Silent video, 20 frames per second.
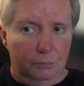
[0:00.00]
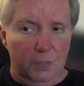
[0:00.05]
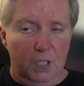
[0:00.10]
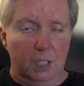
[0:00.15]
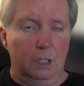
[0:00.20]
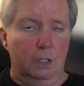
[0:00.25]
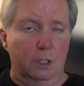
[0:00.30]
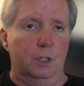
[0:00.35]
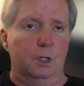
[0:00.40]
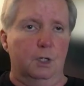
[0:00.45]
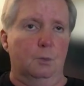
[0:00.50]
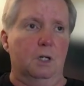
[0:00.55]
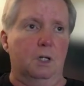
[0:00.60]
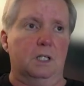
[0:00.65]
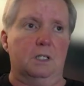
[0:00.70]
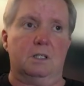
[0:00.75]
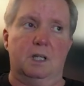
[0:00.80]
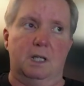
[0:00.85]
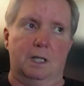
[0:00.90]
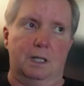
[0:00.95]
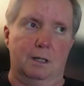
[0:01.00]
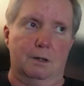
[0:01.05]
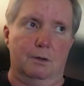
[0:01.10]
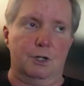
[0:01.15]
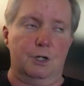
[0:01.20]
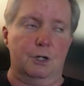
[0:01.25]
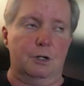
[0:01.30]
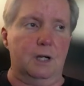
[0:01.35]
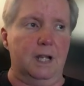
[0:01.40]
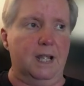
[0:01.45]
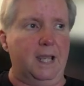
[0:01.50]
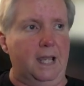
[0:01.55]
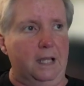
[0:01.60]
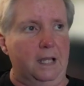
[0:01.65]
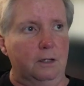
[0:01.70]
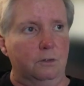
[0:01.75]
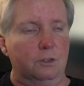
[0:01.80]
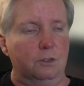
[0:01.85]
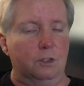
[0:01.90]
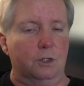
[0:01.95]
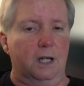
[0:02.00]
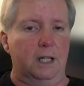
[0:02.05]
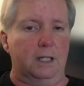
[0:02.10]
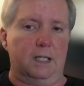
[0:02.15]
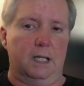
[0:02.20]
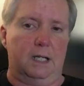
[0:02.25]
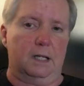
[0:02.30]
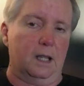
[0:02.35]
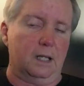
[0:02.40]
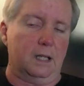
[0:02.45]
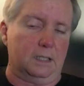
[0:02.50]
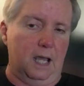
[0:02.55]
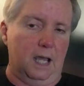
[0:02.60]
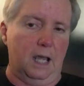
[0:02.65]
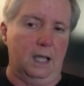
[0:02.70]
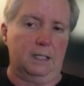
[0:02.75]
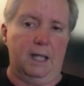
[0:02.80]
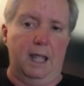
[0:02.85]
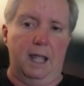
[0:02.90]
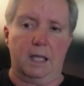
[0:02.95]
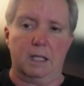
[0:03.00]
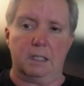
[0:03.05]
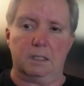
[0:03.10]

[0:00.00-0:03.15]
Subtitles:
You don't want to ding on your account or anything like that.